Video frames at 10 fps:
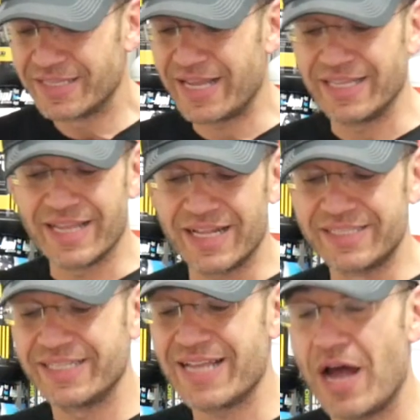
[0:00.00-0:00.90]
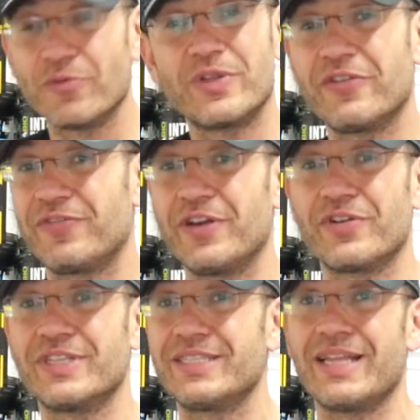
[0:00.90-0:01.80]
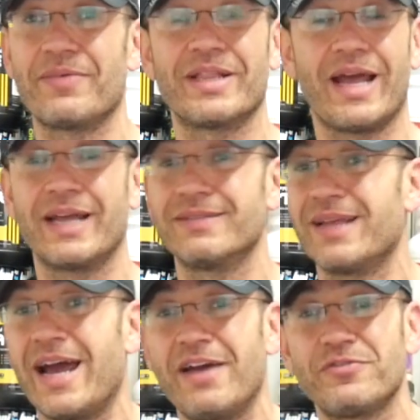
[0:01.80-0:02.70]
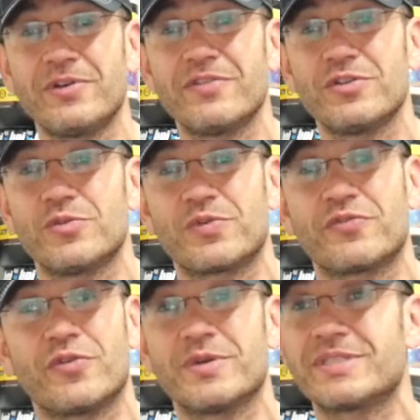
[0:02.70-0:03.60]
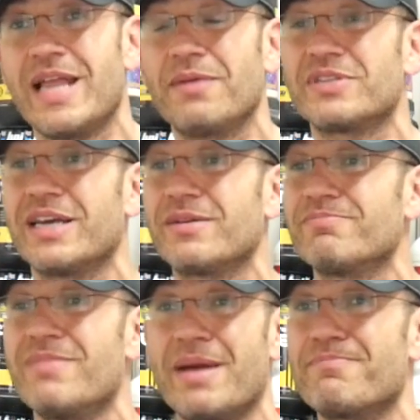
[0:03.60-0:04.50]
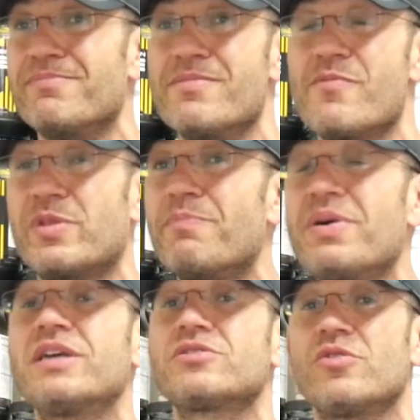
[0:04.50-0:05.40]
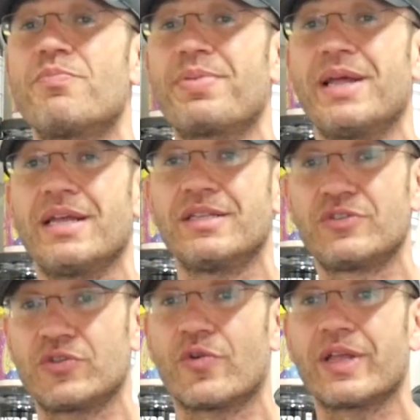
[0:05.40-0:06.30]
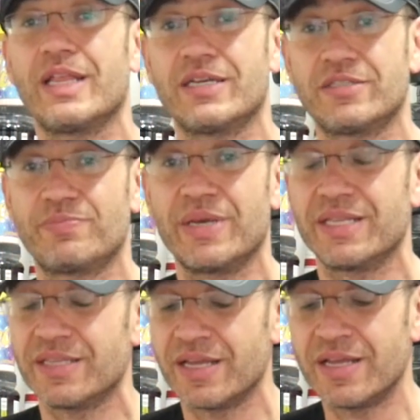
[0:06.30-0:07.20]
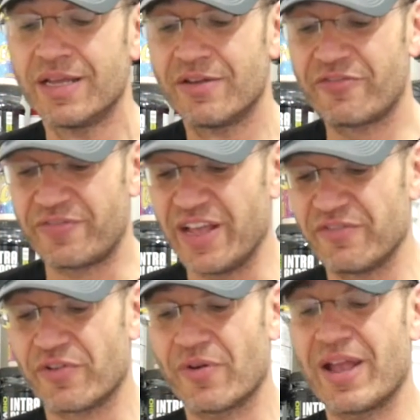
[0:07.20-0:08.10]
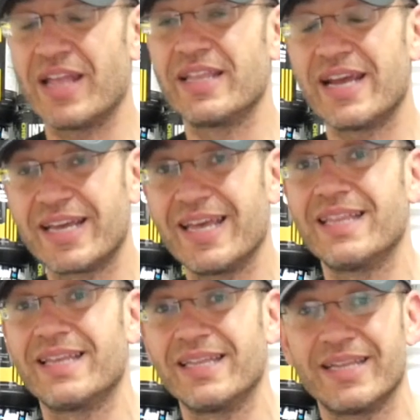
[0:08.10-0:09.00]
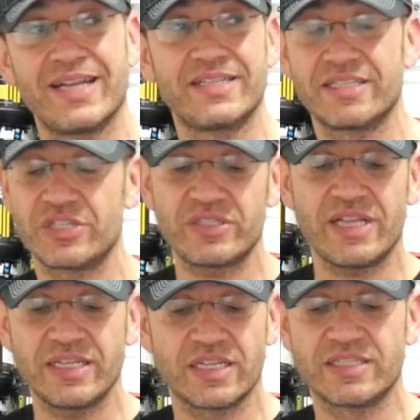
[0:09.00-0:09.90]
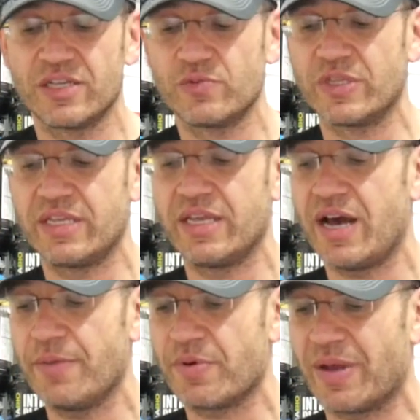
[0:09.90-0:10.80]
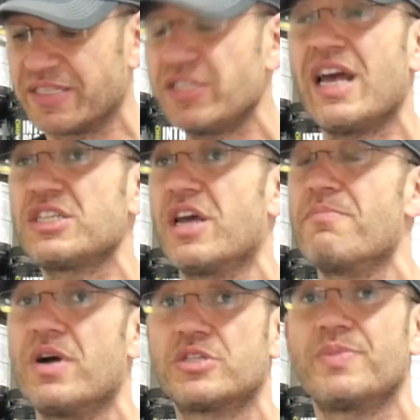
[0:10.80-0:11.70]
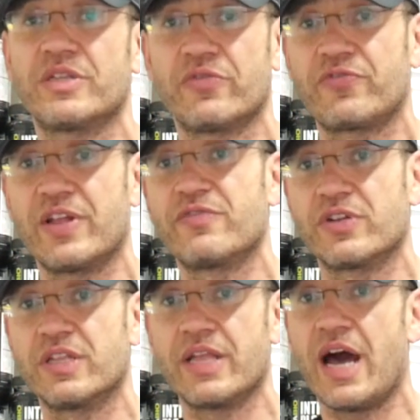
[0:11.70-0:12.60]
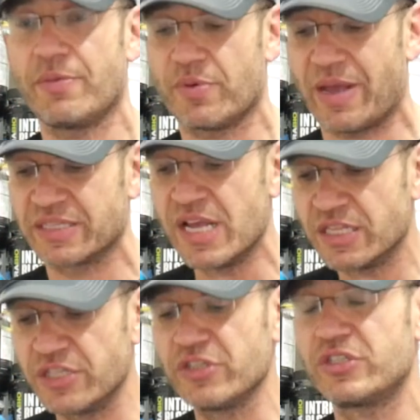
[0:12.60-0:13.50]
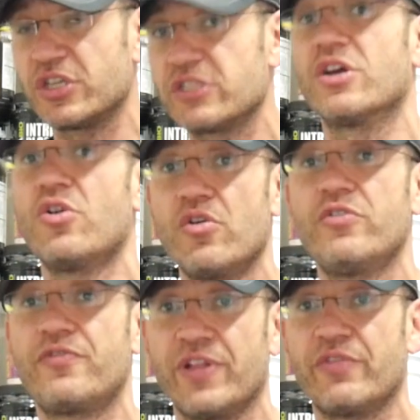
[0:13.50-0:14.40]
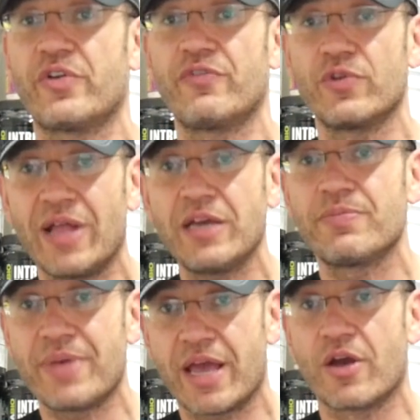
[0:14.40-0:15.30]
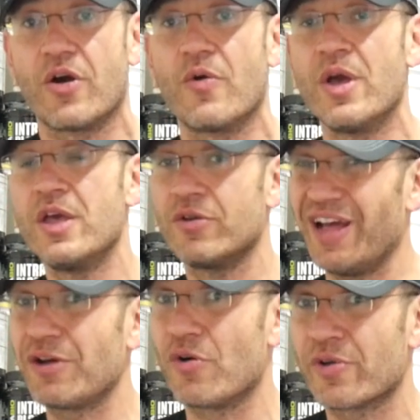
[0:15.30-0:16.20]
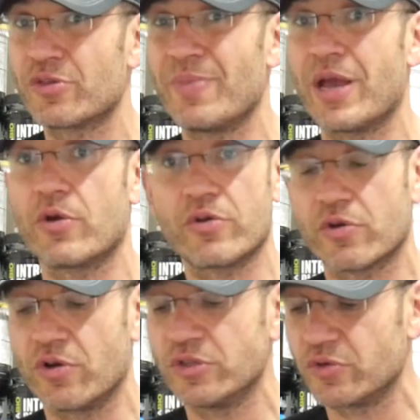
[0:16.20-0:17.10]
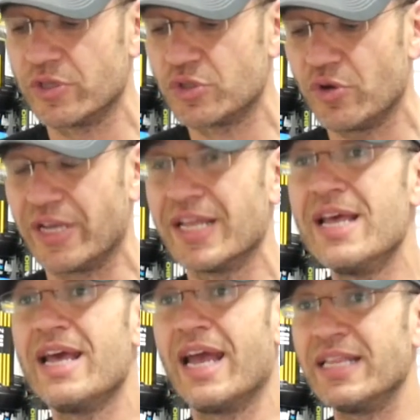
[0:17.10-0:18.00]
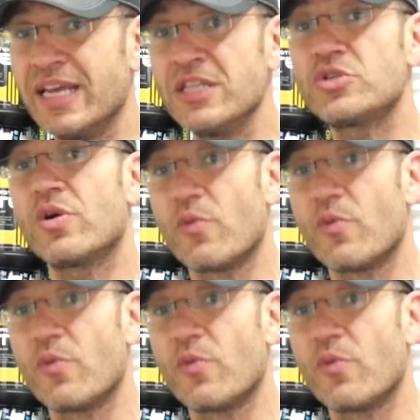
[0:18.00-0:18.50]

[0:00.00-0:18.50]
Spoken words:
They nailed it down with the flavor this time. And I have to give it to Performax Labs. Like, the biggest complaint historically has been flavor, and they again they nailed it, just like they did with the HyperMax. This is actually a much better flavor than the HyperMax. This is just a good flavor. If you like mango, you like orange mango, you're going to enjoy it. And Intra